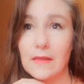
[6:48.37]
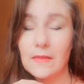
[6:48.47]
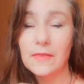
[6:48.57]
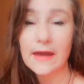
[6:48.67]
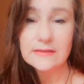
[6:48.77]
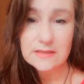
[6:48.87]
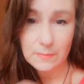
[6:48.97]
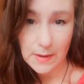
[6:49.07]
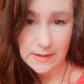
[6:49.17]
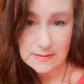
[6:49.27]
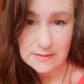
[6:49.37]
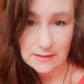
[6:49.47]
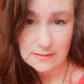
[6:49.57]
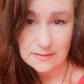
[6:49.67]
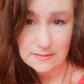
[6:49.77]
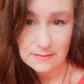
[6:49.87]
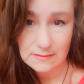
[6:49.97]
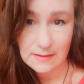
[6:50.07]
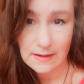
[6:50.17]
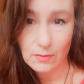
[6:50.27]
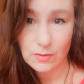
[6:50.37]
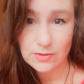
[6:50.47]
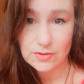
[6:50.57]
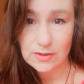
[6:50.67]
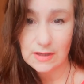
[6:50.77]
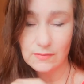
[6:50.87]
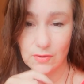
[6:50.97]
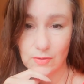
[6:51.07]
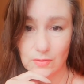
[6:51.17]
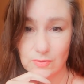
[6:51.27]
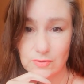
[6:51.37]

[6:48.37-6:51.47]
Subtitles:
that's the basics that I wanted to give you.